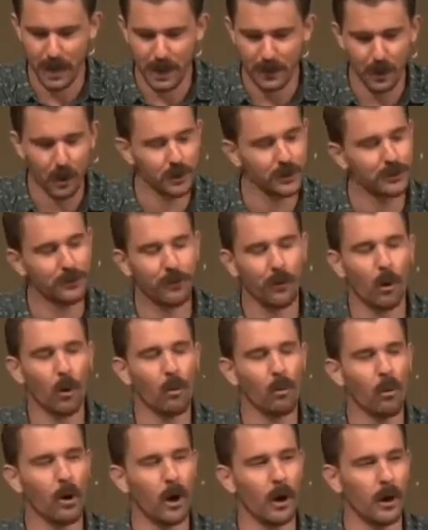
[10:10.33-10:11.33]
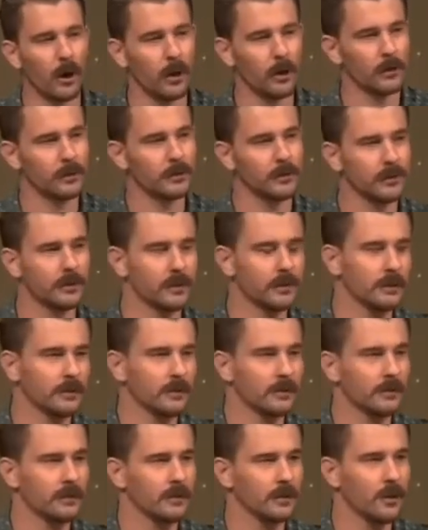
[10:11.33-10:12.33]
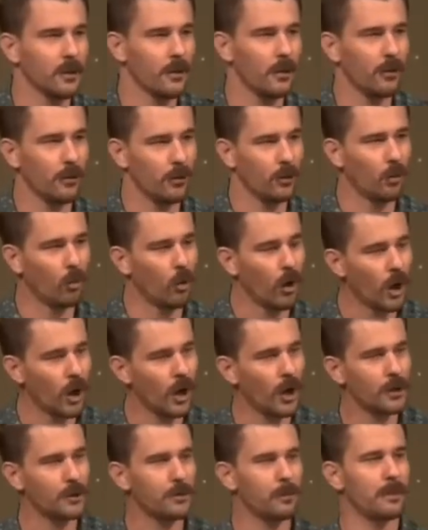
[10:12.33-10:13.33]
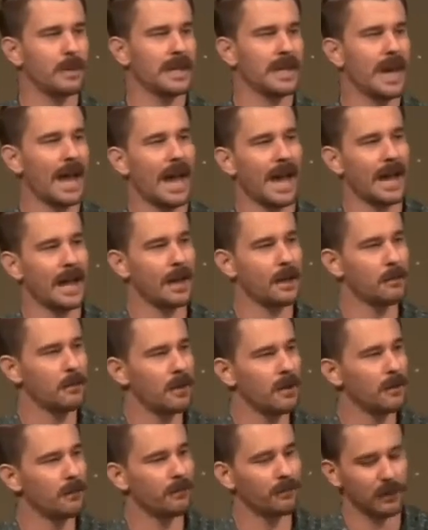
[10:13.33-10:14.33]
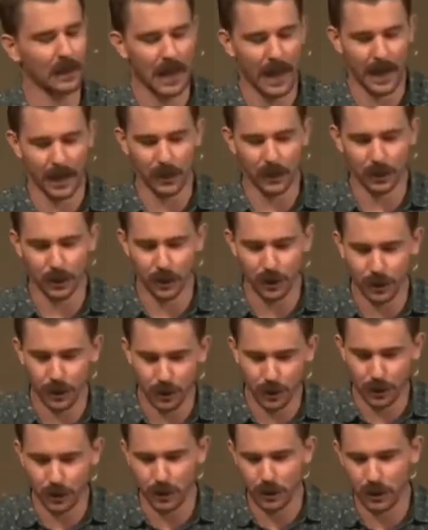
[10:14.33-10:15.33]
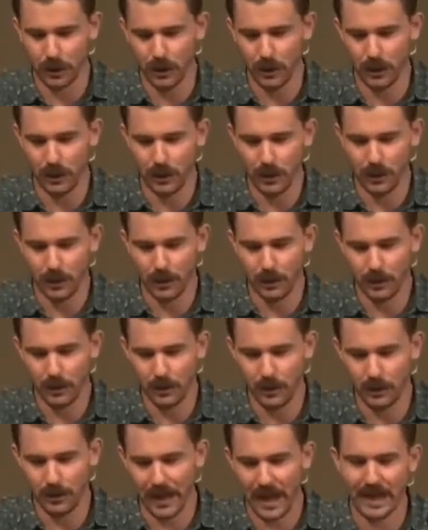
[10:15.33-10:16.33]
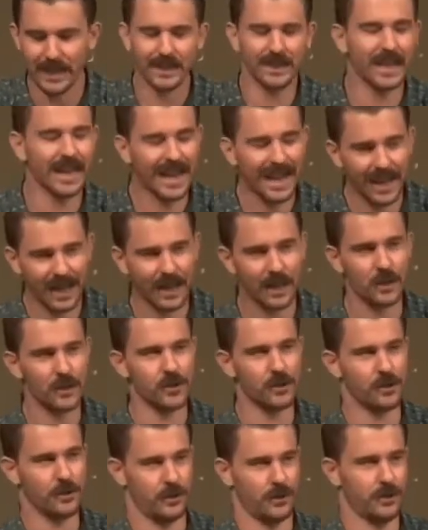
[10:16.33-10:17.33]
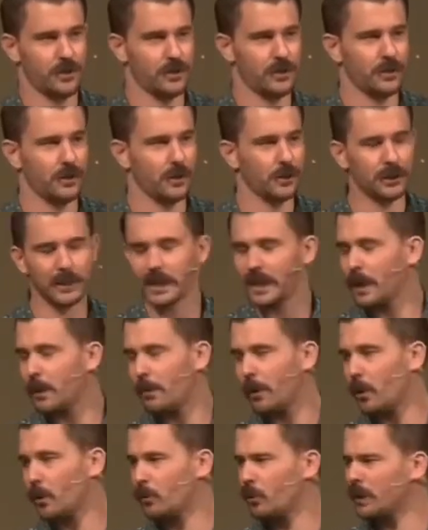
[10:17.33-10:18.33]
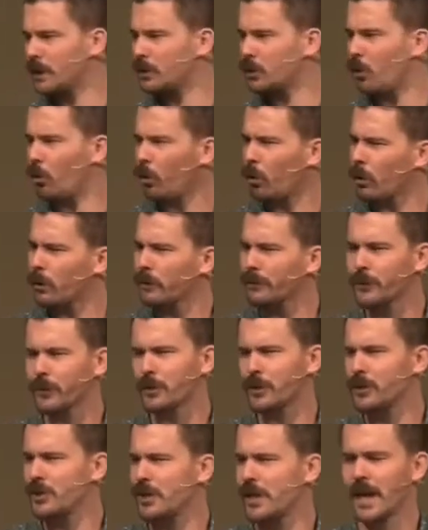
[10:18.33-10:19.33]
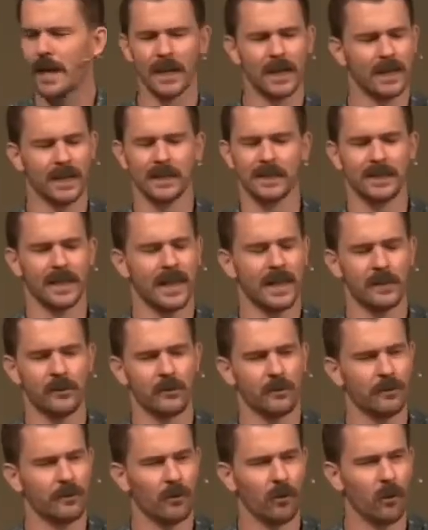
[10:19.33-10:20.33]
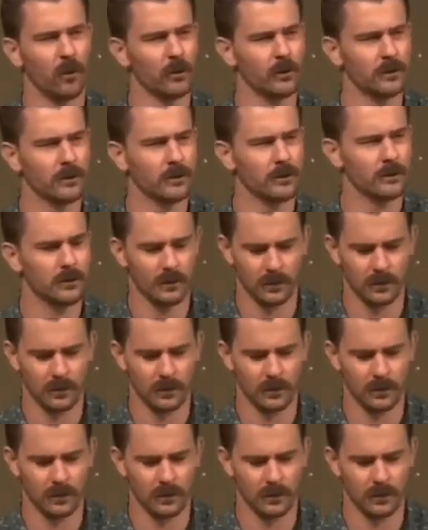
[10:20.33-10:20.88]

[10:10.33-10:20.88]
And those four words, the word became flesh. That is the hinge you see upon which all of Christianity stands or falls.